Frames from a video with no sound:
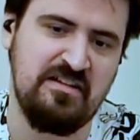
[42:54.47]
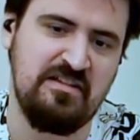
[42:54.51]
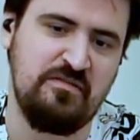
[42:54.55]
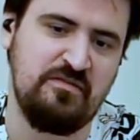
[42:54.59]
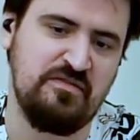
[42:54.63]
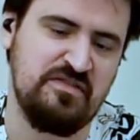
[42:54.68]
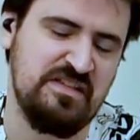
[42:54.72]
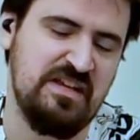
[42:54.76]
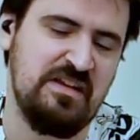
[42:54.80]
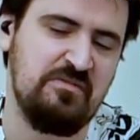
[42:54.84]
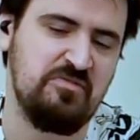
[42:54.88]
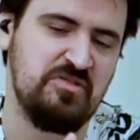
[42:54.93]

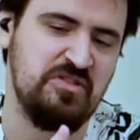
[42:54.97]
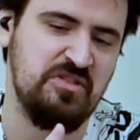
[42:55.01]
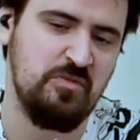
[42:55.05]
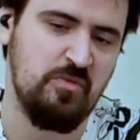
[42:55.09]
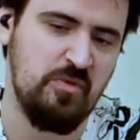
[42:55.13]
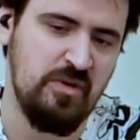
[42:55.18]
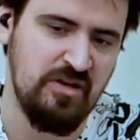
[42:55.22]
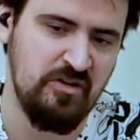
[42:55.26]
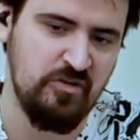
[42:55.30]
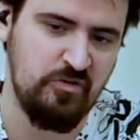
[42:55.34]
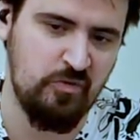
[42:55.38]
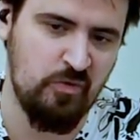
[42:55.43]
if something
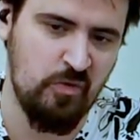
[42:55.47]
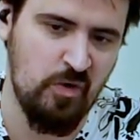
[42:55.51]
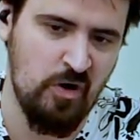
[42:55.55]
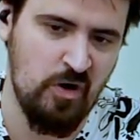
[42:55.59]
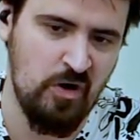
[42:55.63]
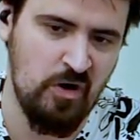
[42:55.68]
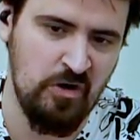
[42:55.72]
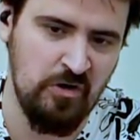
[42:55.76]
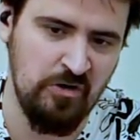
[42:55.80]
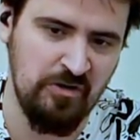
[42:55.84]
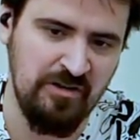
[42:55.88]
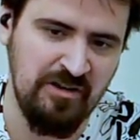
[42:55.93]
went
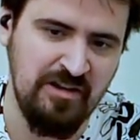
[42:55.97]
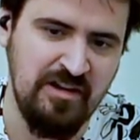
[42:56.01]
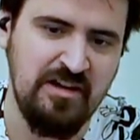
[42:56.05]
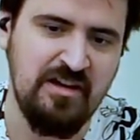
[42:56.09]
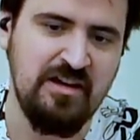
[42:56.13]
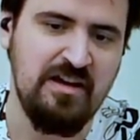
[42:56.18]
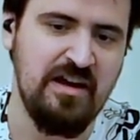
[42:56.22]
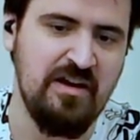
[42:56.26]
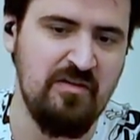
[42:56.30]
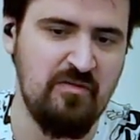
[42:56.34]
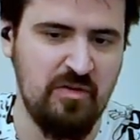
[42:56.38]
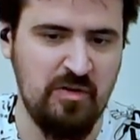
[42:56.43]
wrong,
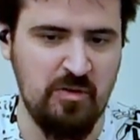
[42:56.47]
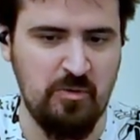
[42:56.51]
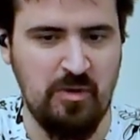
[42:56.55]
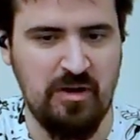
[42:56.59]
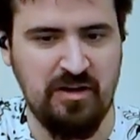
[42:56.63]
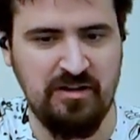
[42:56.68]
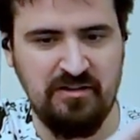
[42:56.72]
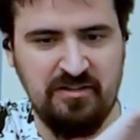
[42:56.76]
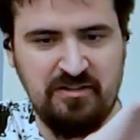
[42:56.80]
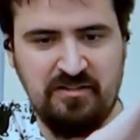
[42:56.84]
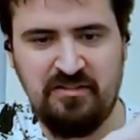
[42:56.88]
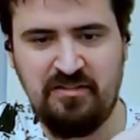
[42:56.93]
every
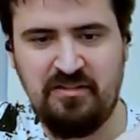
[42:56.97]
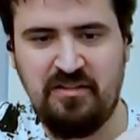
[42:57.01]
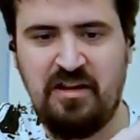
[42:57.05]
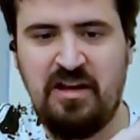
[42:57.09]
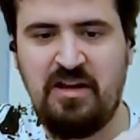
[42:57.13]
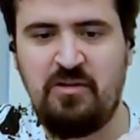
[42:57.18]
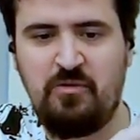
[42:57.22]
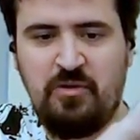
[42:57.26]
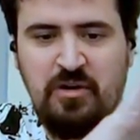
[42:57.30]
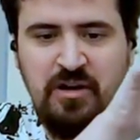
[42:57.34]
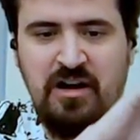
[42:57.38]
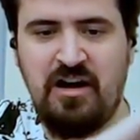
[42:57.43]

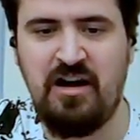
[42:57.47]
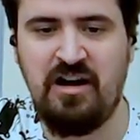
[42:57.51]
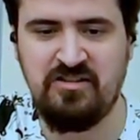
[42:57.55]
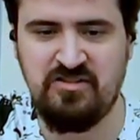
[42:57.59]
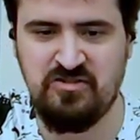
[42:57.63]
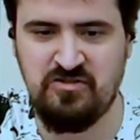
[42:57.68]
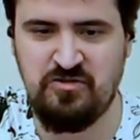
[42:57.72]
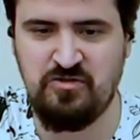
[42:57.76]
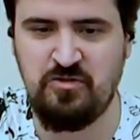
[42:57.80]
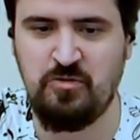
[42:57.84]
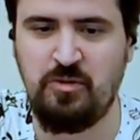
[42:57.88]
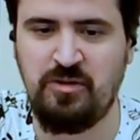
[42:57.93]

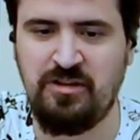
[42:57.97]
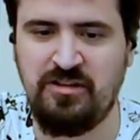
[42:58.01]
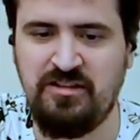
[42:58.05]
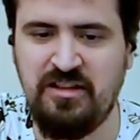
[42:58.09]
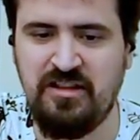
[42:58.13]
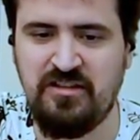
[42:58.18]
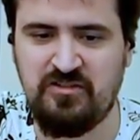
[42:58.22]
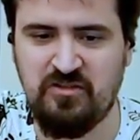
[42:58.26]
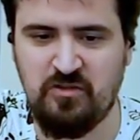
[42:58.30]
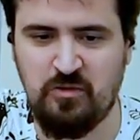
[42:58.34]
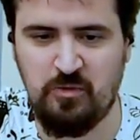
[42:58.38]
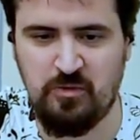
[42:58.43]
other
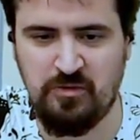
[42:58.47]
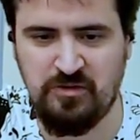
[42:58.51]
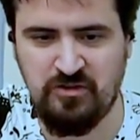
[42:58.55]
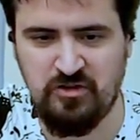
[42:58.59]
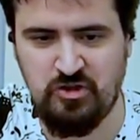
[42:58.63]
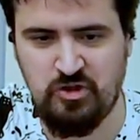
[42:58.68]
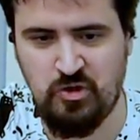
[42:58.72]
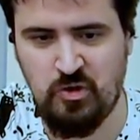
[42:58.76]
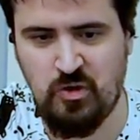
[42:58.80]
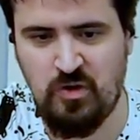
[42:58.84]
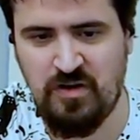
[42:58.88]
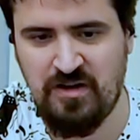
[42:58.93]
validator will
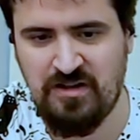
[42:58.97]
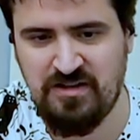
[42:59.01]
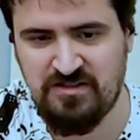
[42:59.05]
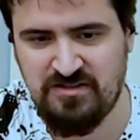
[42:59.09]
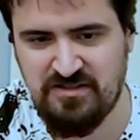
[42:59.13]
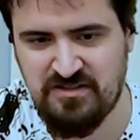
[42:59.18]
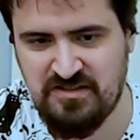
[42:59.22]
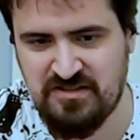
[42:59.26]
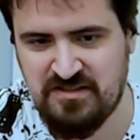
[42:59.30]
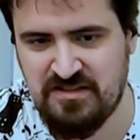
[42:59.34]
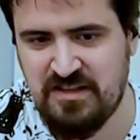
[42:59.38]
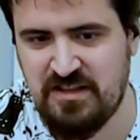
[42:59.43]
join
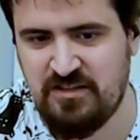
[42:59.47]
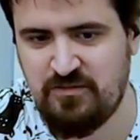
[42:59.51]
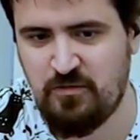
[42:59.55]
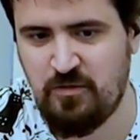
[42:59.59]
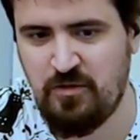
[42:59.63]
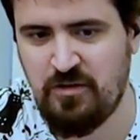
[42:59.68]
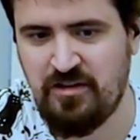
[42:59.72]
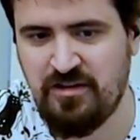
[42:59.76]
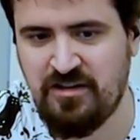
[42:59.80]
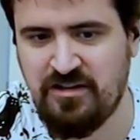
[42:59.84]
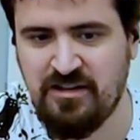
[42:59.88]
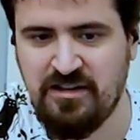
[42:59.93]
this
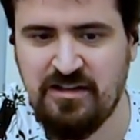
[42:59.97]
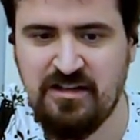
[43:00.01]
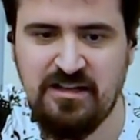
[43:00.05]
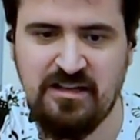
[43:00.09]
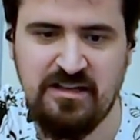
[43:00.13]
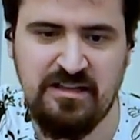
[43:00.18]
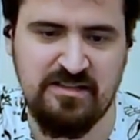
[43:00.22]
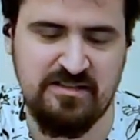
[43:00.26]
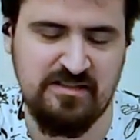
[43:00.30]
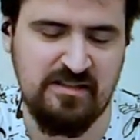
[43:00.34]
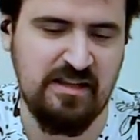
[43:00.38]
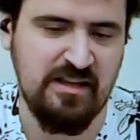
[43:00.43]
network,
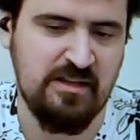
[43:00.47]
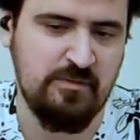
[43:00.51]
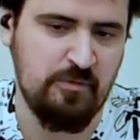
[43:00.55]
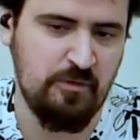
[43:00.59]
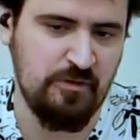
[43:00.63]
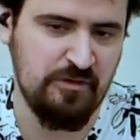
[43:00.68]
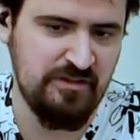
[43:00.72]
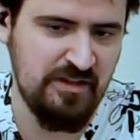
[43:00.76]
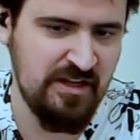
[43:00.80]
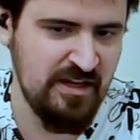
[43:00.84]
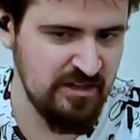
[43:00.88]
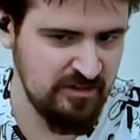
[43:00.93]
it's like
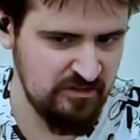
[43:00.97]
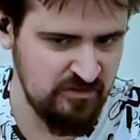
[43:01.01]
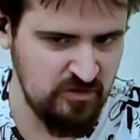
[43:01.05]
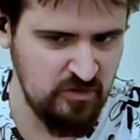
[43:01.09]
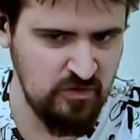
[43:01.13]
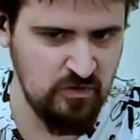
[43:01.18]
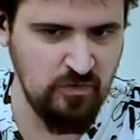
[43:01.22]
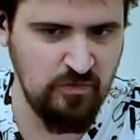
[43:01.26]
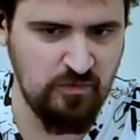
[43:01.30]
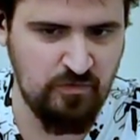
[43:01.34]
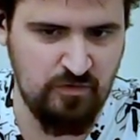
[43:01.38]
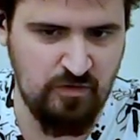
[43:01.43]
protect
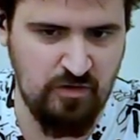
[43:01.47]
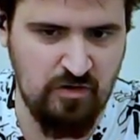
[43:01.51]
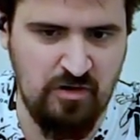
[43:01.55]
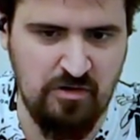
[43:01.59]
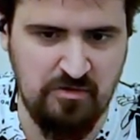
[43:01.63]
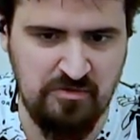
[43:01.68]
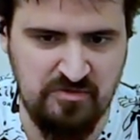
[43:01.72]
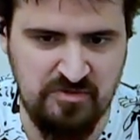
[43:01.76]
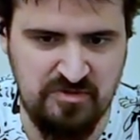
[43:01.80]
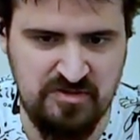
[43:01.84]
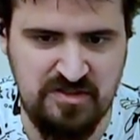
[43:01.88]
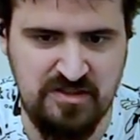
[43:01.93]
you
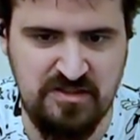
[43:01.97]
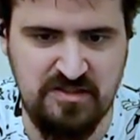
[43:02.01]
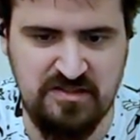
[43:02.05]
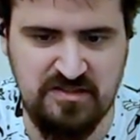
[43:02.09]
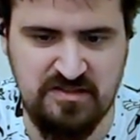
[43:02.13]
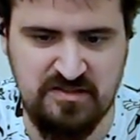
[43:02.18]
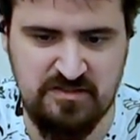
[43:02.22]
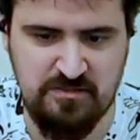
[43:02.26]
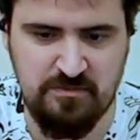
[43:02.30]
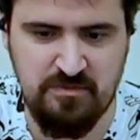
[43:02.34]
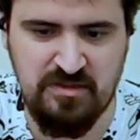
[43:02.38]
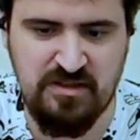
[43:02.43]
from
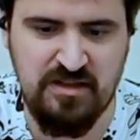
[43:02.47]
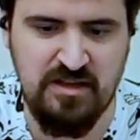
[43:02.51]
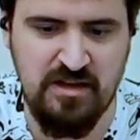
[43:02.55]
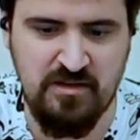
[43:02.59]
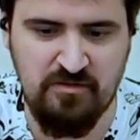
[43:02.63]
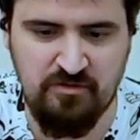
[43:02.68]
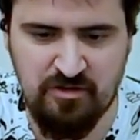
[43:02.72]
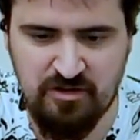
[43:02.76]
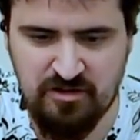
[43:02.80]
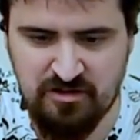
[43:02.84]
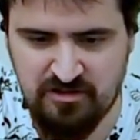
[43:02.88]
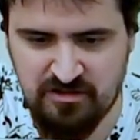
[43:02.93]
this
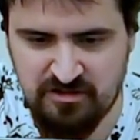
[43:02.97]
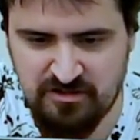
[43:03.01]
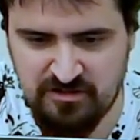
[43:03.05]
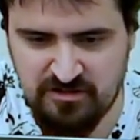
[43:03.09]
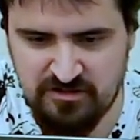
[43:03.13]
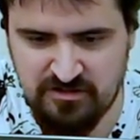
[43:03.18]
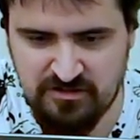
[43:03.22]
behavior.